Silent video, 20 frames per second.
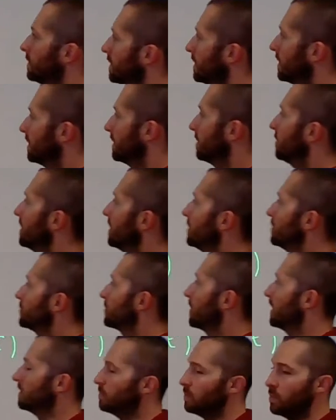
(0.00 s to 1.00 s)
and saying, alright,
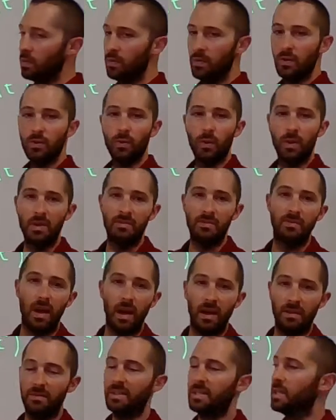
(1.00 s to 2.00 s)
what do
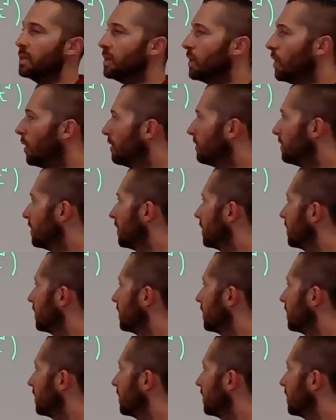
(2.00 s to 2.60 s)
I do here? You might